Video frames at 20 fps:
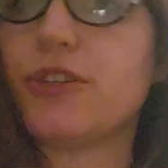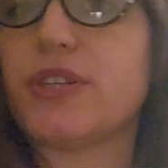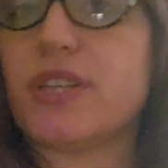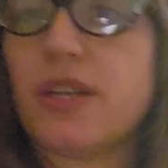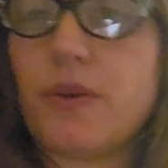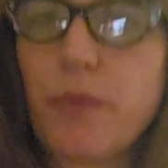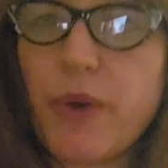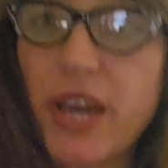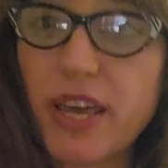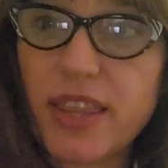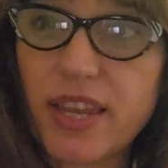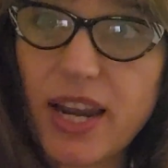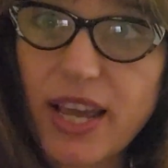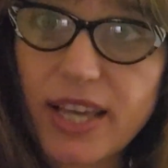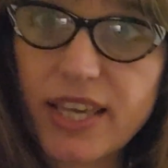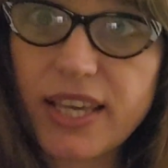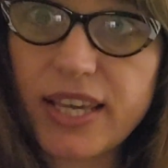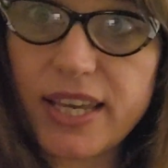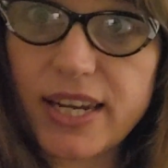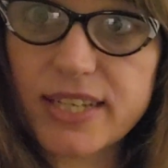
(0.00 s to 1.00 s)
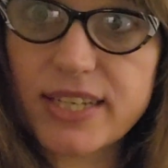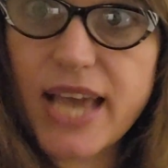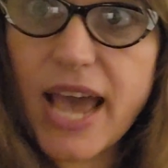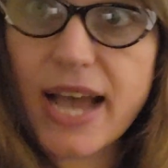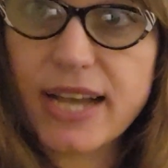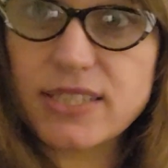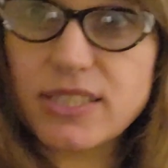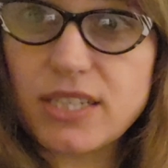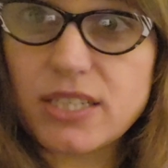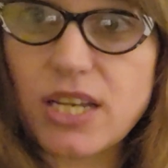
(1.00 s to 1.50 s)
it in a way that I can get a
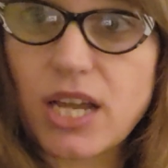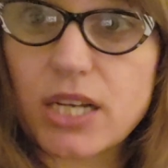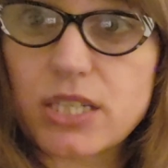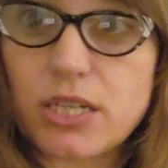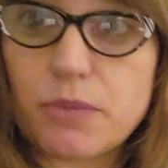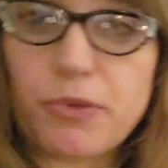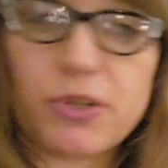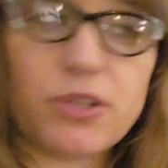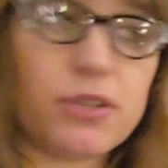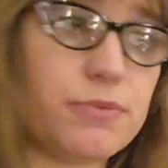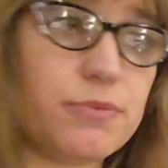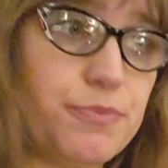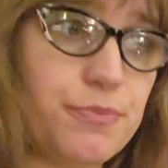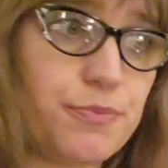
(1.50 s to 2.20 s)
tax-deductible